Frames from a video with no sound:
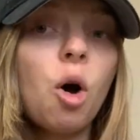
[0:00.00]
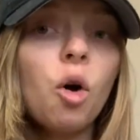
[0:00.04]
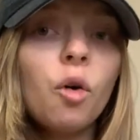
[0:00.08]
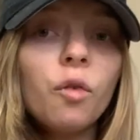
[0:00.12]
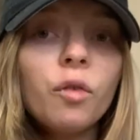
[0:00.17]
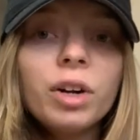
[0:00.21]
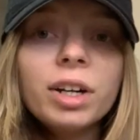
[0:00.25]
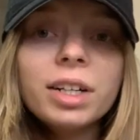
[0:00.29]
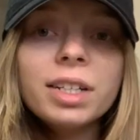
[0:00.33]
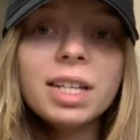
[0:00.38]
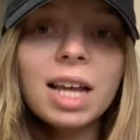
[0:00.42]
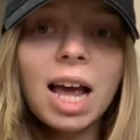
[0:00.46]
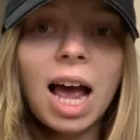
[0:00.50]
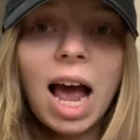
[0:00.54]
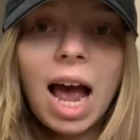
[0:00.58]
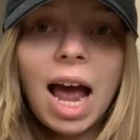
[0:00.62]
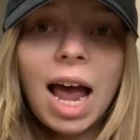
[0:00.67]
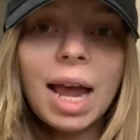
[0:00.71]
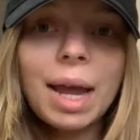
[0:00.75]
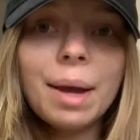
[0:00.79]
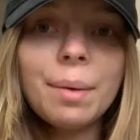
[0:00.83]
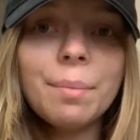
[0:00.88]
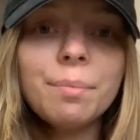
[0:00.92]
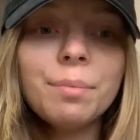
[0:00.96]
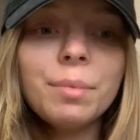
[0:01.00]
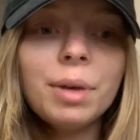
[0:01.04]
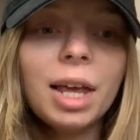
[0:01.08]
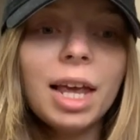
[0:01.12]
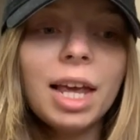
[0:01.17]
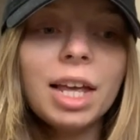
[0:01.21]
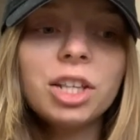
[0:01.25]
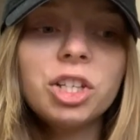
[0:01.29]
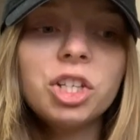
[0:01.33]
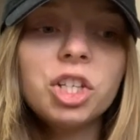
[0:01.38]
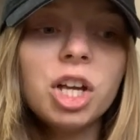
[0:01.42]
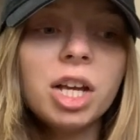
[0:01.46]
Over time,
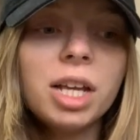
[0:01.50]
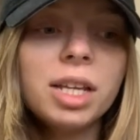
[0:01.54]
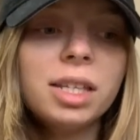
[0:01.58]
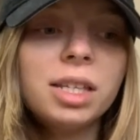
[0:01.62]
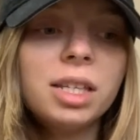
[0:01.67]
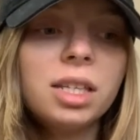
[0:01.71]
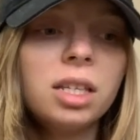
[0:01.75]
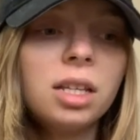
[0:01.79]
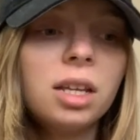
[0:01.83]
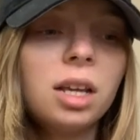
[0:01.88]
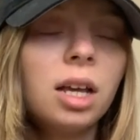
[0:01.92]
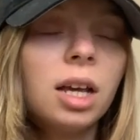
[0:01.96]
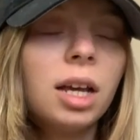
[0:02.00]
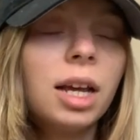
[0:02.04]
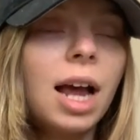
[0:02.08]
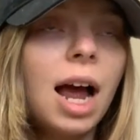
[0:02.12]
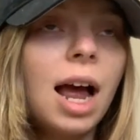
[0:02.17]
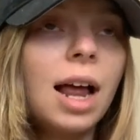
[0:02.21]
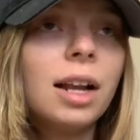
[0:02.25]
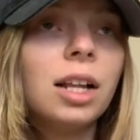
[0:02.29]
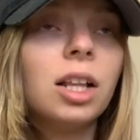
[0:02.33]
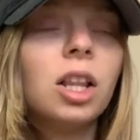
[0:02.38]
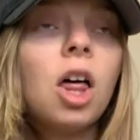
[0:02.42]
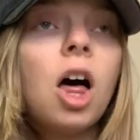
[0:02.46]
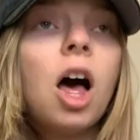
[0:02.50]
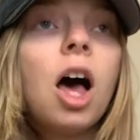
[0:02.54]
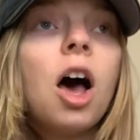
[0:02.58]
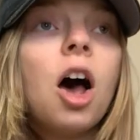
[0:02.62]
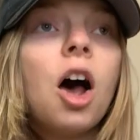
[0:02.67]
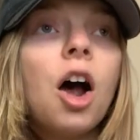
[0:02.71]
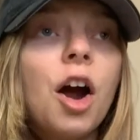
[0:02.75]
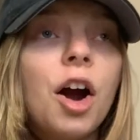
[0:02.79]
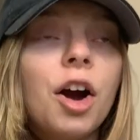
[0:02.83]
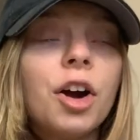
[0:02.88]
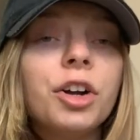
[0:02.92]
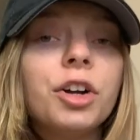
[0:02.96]
it just got a lot
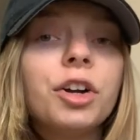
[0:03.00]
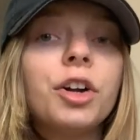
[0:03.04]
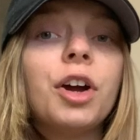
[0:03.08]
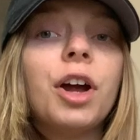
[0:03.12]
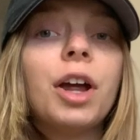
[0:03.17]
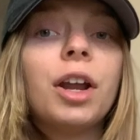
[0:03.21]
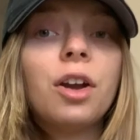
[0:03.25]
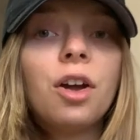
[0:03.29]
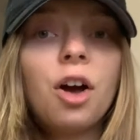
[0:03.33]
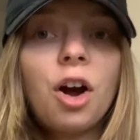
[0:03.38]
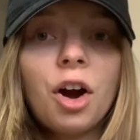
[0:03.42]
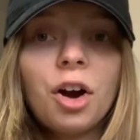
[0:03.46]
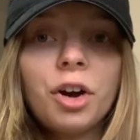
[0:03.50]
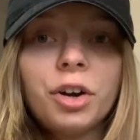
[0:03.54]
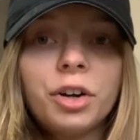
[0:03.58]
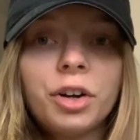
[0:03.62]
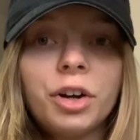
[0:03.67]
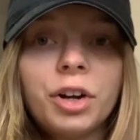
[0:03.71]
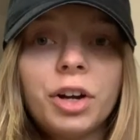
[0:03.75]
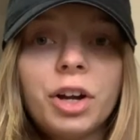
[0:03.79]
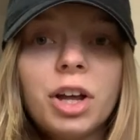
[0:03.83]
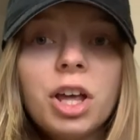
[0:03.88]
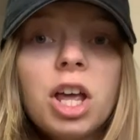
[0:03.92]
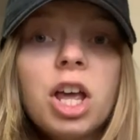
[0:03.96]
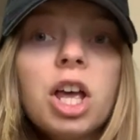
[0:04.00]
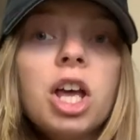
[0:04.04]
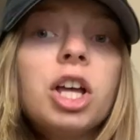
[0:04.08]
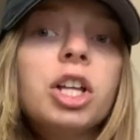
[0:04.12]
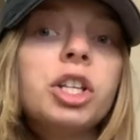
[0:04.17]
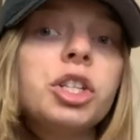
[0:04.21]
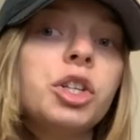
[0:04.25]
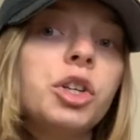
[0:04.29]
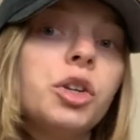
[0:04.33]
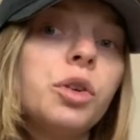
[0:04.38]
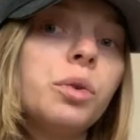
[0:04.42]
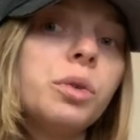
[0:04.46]
harder and harder
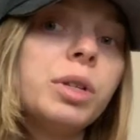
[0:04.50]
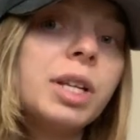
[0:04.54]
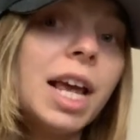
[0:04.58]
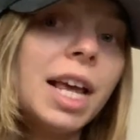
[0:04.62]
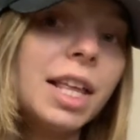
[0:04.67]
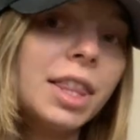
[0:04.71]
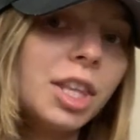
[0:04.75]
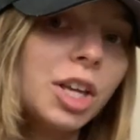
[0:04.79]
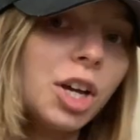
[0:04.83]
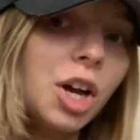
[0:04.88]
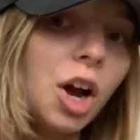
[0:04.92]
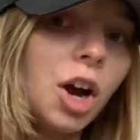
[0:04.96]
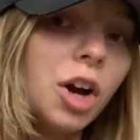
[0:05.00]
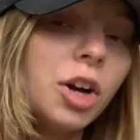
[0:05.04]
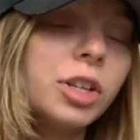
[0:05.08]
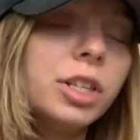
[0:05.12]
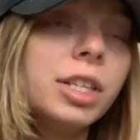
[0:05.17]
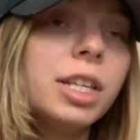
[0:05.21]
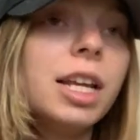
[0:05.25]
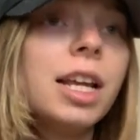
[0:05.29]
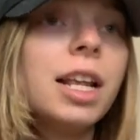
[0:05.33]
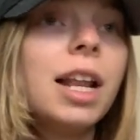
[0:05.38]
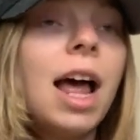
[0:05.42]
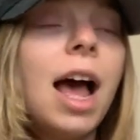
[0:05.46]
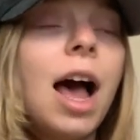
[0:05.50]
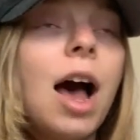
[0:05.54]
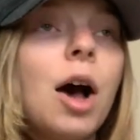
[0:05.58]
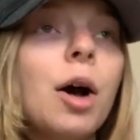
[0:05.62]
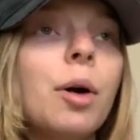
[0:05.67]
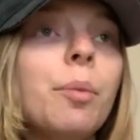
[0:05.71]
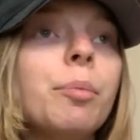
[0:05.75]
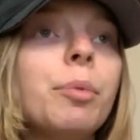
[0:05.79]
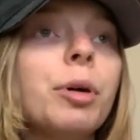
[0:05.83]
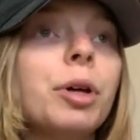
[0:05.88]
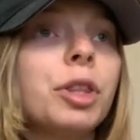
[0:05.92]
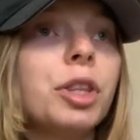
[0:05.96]
to take the car seat
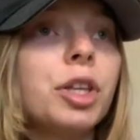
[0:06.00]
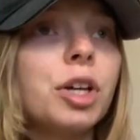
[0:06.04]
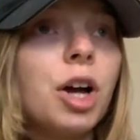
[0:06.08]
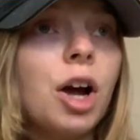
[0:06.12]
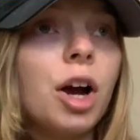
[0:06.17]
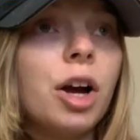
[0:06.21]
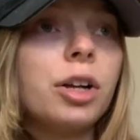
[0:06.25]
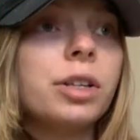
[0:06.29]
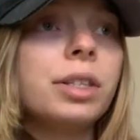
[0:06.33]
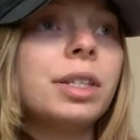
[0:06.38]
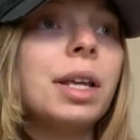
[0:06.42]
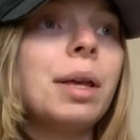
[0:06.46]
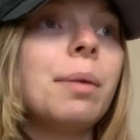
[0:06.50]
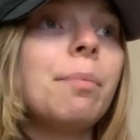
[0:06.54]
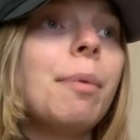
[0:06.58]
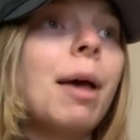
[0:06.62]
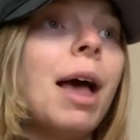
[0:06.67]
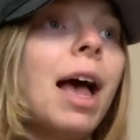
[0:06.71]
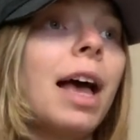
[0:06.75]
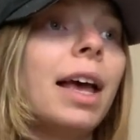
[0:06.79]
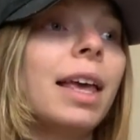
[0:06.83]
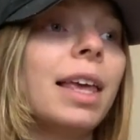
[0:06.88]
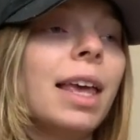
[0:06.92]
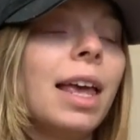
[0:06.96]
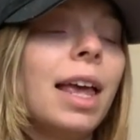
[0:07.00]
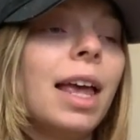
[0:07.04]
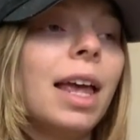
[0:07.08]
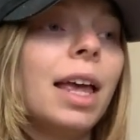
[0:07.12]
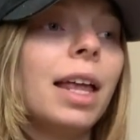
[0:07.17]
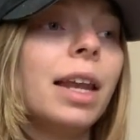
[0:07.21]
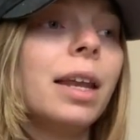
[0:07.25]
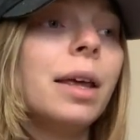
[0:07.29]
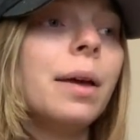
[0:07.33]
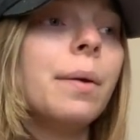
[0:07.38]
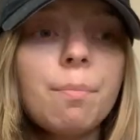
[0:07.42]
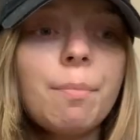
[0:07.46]
out, put the car seat back
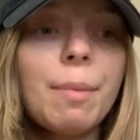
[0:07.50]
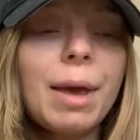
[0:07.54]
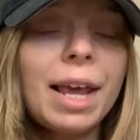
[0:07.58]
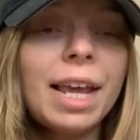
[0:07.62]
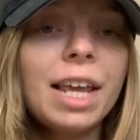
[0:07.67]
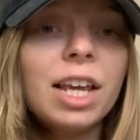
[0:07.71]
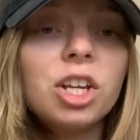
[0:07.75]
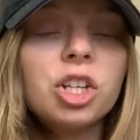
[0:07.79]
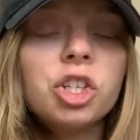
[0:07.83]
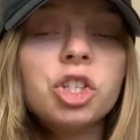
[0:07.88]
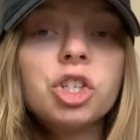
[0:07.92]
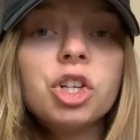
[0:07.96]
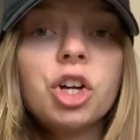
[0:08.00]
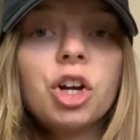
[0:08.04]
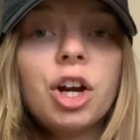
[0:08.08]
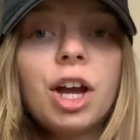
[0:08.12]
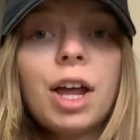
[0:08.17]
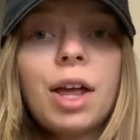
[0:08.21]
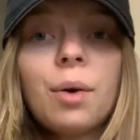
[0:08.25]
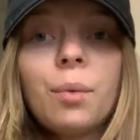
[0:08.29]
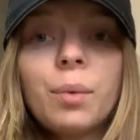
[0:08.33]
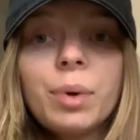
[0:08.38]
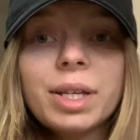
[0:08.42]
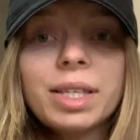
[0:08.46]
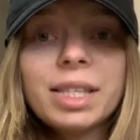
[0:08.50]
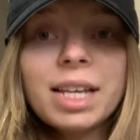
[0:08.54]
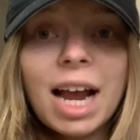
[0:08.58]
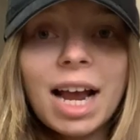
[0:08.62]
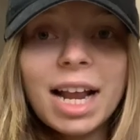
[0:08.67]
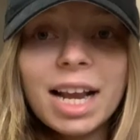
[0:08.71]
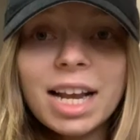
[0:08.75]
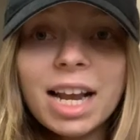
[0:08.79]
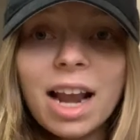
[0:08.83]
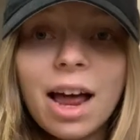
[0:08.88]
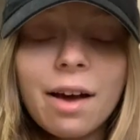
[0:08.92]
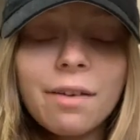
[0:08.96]
in, making sure it was
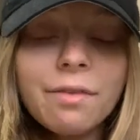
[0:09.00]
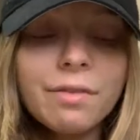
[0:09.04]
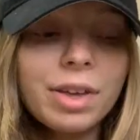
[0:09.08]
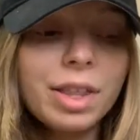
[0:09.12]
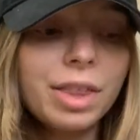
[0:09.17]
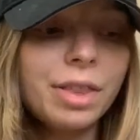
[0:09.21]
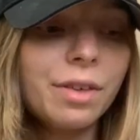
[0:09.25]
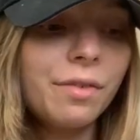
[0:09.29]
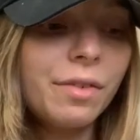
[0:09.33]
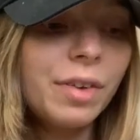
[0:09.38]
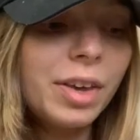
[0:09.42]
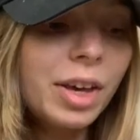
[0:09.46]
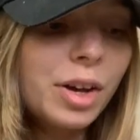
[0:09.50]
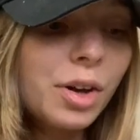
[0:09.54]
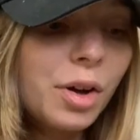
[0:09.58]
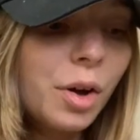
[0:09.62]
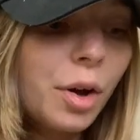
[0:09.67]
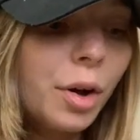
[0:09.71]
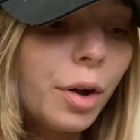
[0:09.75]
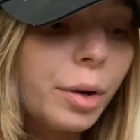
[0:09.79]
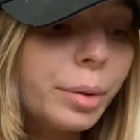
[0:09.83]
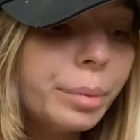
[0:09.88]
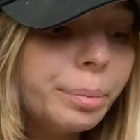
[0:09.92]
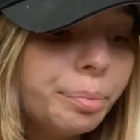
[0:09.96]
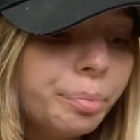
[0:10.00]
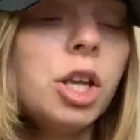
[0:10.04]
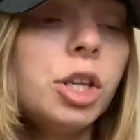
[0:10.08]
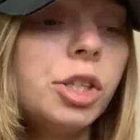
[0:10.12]
tight enough in the vehicle.